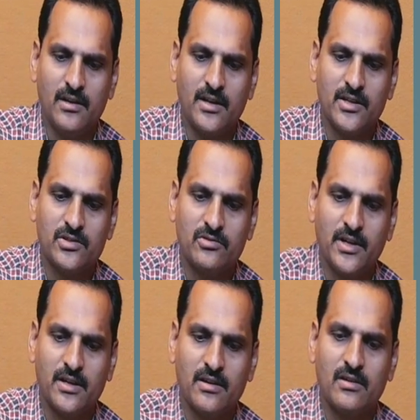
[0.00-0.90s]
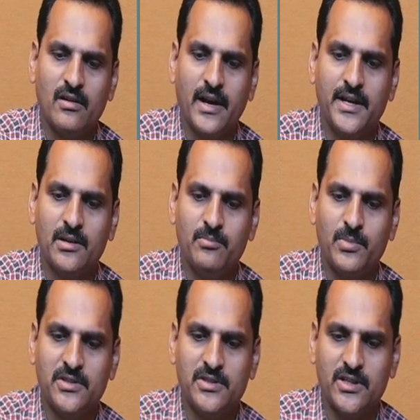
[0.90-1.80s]
reservoir or high
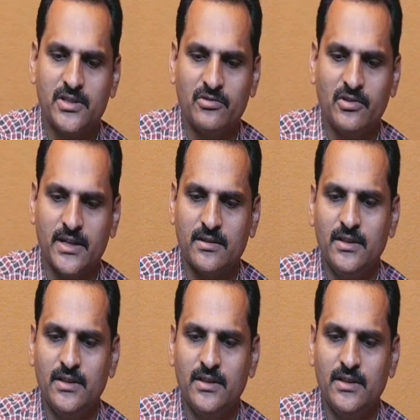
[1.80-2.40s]
temperature reservoir.